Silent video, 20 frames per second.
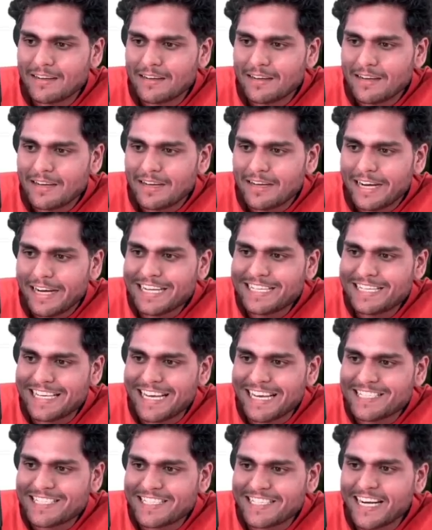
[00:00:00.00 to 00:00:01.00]
it says
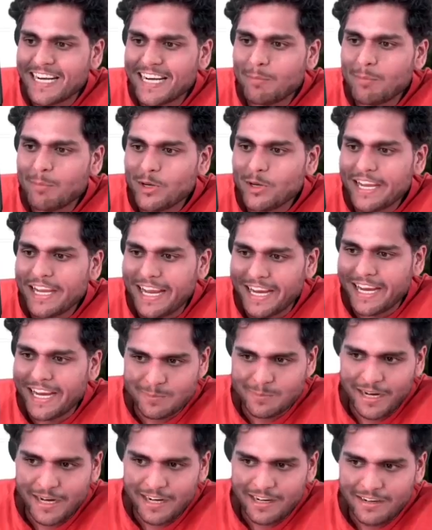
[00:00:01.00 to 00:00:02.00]
JWT
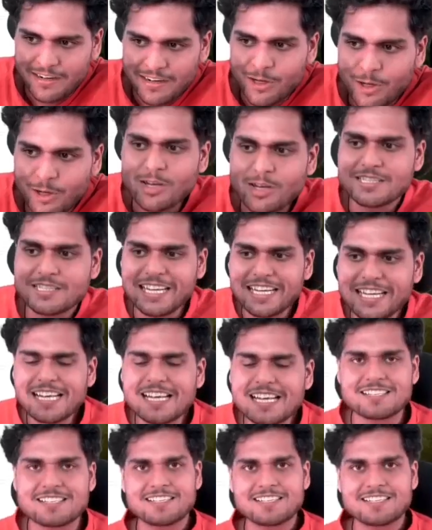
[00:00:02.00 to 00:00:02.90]
expired. Do you see this?